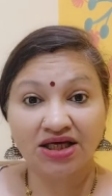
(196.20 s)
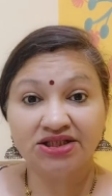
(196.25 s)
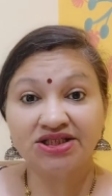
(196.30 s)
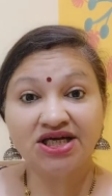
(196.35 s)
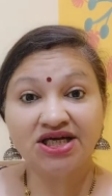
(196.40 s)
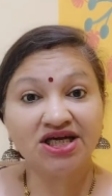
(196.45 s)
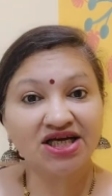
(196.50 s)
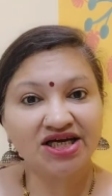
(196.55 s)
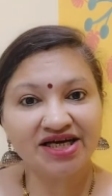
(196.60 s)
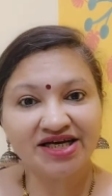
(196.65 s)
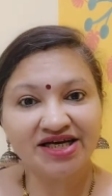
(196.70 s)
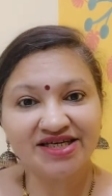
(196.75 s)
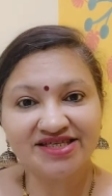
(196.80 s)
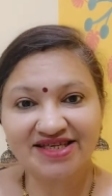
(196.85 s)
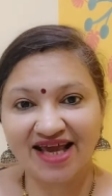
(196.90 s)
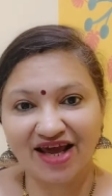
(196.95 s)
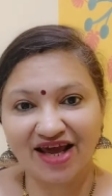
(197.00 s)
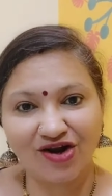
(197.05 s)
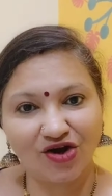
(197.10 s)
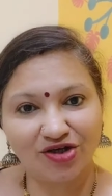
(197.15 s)
The curse
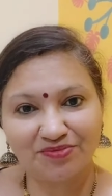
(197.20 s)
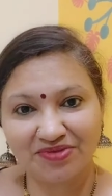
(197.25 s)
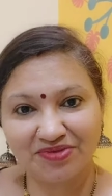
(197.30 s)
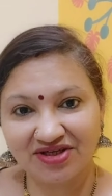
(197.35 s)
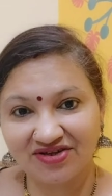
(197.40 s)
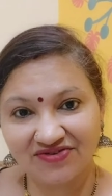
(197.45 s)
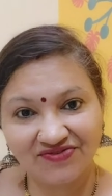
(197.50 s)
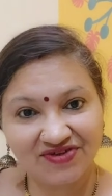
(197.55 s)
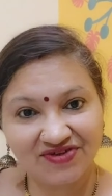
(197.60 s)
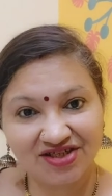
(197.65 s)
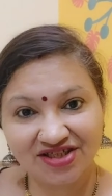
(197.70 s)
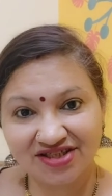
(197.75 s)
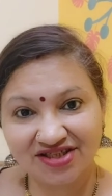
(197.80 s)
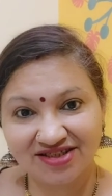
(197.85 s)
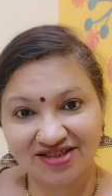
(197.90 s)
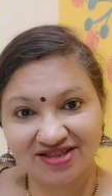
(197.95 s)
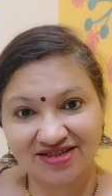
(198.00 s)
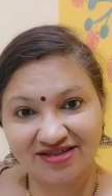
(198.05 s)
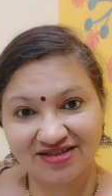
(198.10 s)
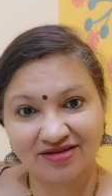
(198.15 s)
cannot be
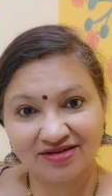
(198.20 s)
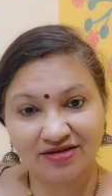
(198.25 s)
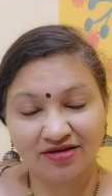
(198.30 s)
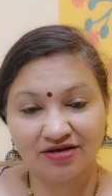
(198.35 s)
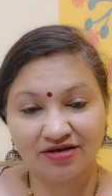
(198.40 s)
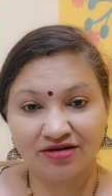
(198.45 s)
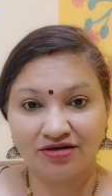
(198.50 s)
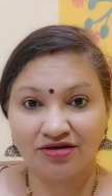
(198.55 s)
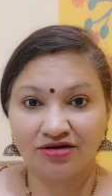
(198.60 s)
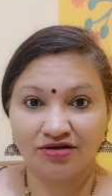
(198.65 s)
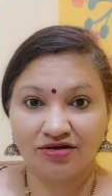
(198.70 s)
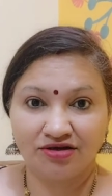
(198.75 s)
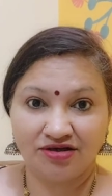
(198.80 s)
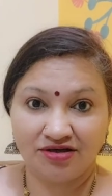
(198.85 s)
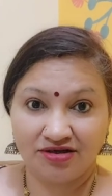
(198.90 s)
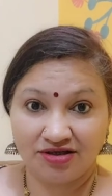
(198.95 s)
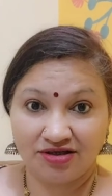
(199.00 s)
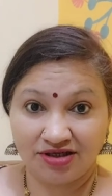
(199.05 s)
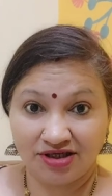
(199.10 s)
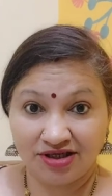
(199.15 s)
reversed.
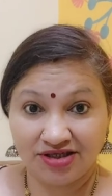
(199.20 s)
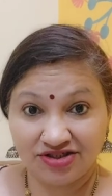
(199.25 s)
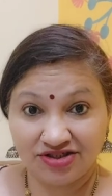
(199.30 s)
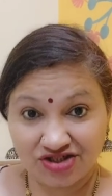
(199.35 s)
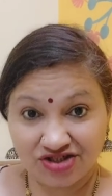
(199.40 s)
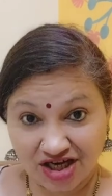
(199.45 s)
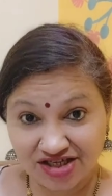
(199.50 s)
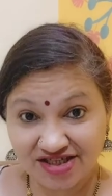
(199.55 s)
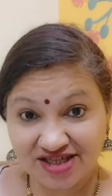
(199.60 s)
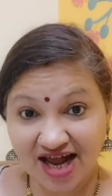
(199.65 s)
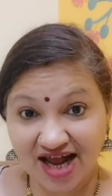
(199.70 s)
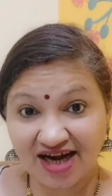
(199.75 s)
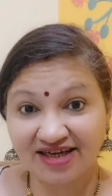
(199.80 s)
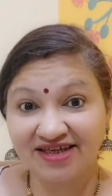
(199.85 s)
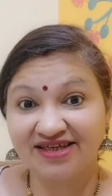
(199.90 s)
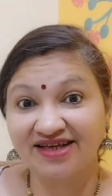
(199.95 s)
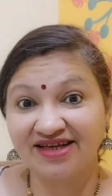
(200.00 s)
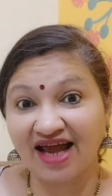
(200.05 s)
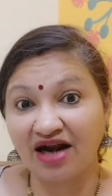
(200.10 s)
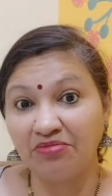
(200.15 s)
Just that
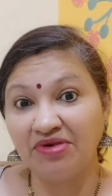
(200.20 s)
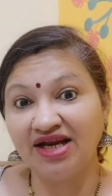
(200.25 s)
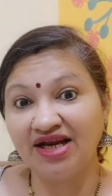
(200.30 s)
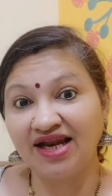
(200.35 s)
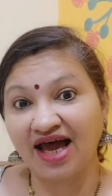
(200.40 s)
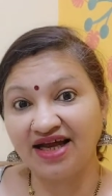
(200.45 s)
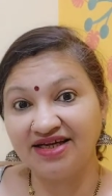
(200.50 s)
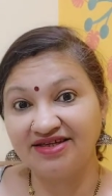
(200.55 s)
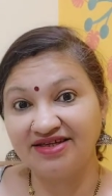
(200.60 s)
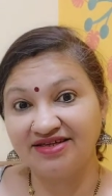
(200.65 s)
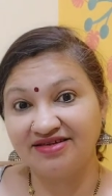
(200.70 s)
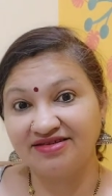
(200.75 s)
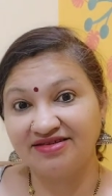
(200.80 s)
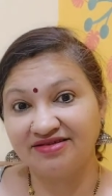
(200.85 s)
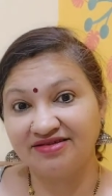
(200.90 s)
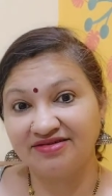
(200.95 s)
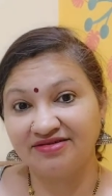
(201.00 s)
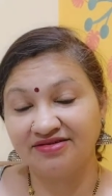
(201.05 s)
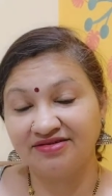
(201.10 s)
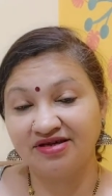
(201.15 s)
it can be lightened.
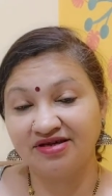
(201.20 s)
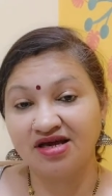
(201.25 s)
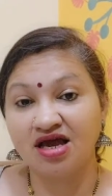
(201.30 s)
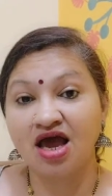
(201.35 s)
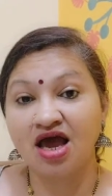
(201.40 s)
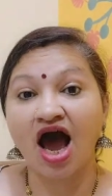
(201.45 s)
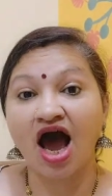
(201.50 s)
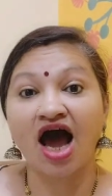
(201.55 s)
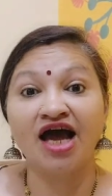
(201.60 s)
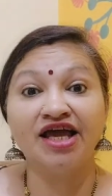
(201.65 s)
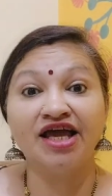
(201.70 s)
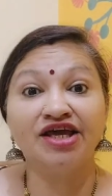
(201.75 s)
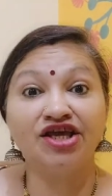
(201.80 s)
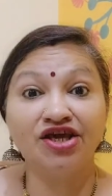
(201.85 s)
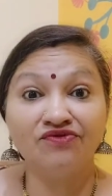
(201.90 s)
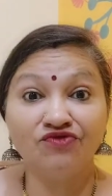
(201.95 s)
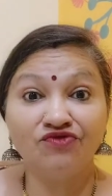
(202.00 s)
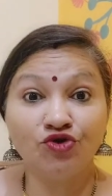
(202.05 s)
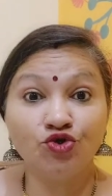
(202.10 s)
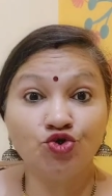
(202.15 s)
I
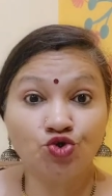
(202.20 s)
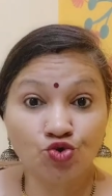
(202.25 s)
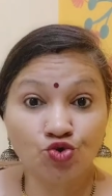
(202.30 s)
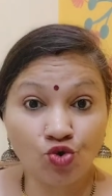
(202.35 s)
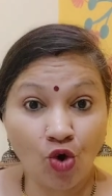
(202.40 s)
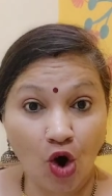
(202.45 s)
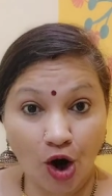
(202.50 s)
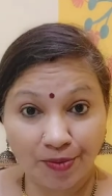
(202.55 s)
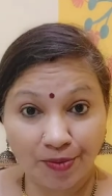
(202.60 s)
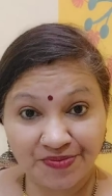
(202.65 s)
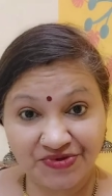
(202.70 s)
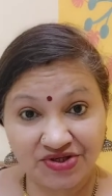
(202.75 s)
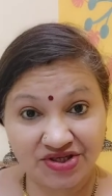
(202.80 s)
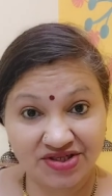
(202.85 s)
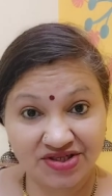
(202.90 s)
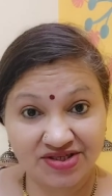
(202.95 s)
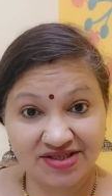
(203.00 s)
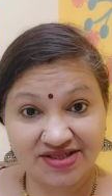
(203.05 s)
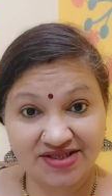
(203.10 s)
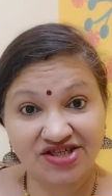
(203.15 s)
give you two
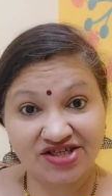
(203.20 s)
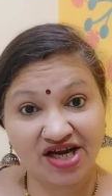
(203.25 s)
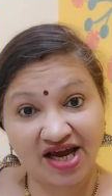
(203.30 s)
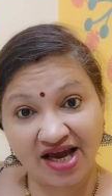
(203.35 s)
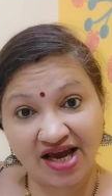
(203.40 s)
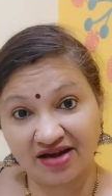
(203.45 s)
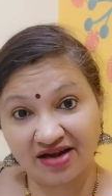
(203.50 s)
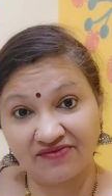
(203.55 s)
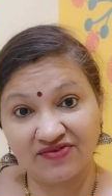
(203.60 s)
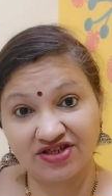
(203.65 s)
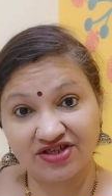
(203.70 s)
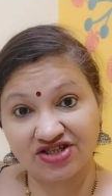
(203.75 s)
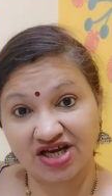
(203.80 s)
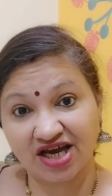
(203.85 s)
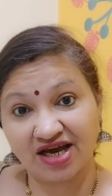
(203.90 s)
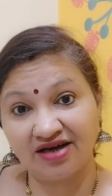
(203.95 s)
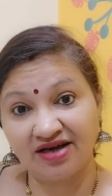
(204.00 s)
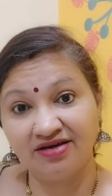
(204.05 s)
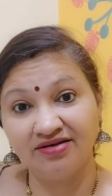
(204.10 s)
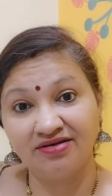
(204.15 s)
options, Jaya and
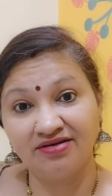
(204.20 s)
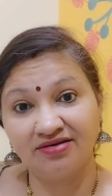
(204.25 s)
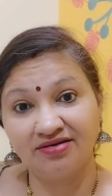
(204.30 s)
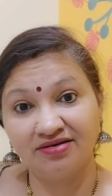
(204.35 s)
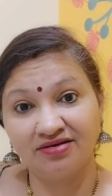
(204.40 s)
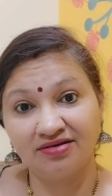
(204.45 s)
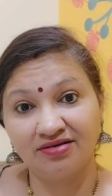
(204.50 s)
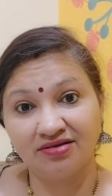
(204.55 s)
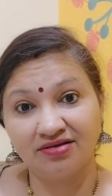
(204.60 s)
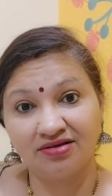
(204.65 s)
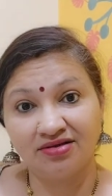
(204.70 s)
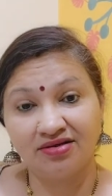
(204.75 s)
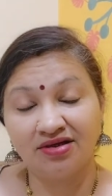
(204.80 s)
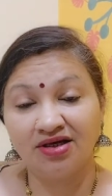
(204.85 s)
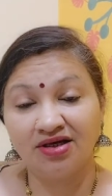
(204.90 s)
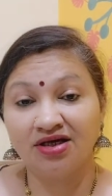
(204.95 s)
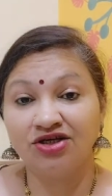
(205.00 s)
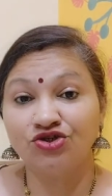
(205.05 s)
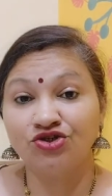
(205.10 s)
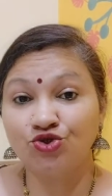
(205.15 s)
Vijaya.
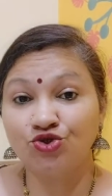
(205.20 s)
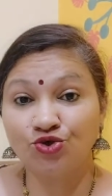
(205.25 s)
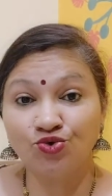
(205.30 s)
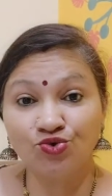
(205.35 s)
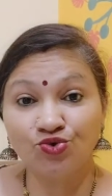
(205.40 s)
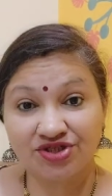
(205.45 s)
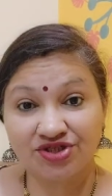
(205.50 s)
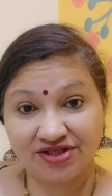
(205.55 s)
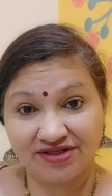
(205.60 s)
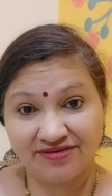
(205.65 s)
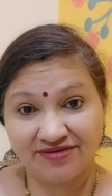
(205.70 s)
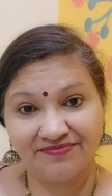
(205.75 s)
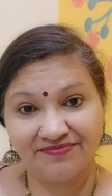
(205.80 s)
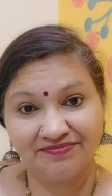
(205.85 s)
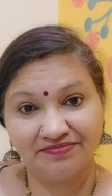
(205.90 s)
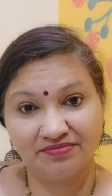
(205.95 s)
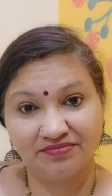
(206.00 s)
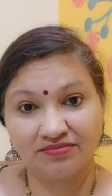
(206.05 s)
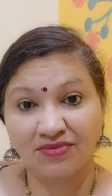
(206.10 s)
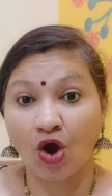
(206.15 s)
Choose.
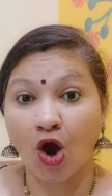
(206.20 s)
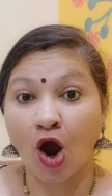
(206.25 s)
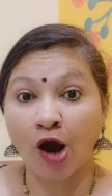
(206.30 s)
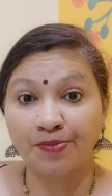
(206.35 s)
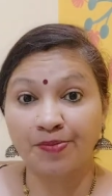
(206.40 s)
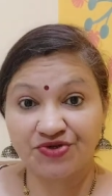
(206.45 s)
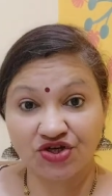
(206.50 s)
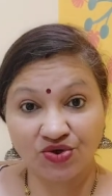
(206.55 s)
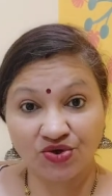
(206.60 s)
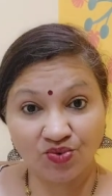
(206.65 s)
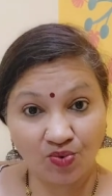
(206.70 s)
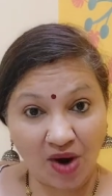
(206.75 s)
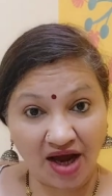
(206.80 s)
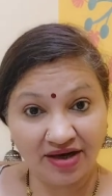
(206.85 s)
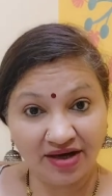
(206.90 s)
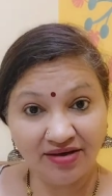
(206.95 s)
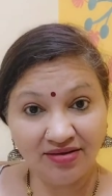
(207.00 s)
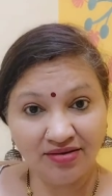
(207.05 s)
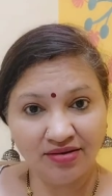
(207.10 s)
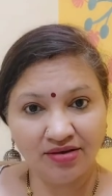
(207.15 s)
Option
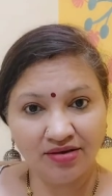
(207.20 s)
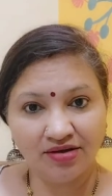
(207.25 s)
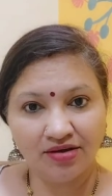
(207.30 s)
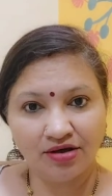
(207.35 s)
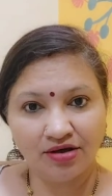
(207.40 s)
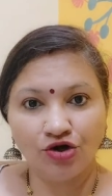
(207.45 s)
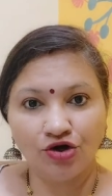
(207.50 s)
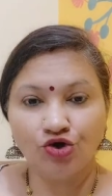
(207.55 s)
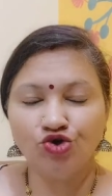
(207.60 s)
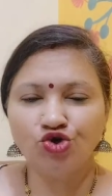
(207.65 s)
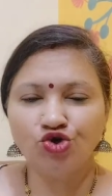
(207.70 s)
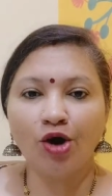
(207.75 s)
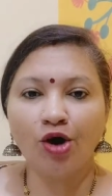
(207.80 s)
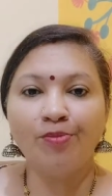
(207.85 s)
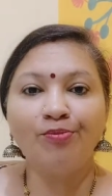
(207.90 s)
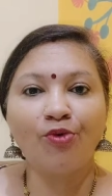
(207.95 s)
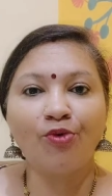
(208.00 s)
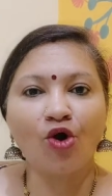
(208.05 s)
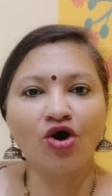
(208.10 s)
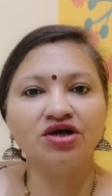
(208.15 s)
1. You
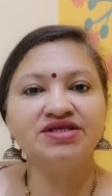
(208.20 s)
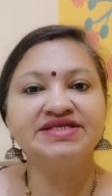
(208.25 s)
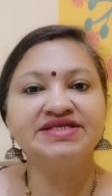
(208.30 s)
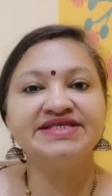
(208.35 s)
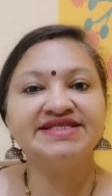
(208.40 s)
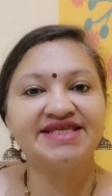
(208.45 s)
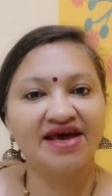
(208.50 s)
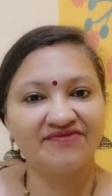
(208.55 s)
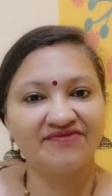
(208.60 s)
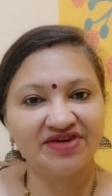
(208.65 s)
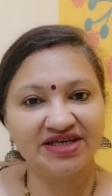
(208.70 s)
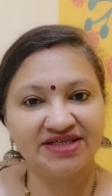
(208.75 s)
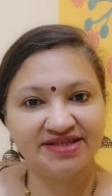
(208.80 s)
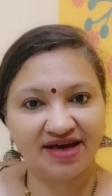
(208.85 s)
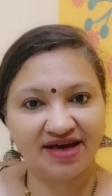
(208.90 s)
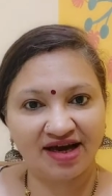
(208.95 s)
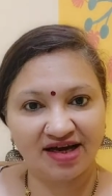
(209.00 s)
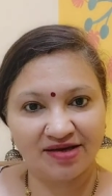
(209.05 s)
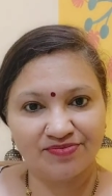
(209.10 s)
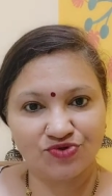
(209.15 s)
are born seven
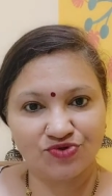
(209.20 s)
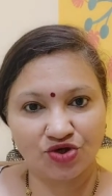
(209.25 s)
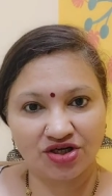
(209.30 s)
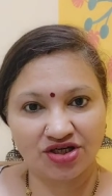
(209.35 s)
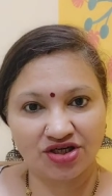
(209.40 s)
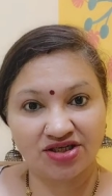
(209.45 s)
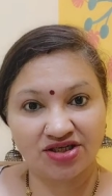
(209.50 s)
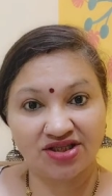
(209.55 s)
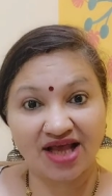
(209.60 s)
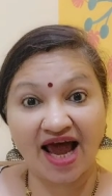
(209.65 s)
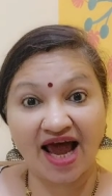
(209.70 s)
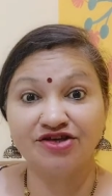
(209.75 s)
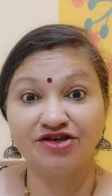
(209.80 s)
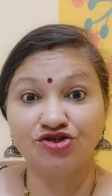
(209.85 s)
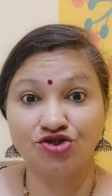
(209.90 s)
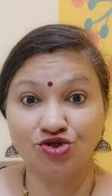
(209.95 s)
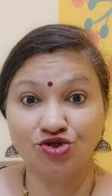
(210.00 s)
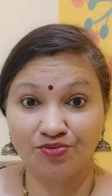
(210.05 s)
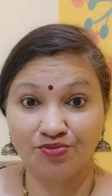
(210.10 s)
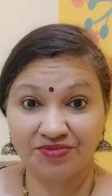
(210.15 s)
times on earth
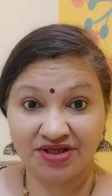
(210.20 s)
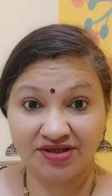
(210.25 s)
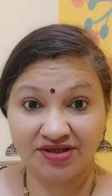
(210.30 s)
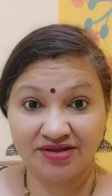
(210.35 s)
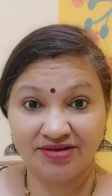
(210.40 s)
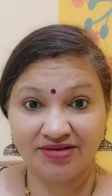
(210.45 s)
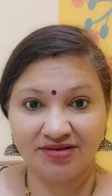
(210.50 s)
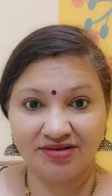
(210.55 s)
as human.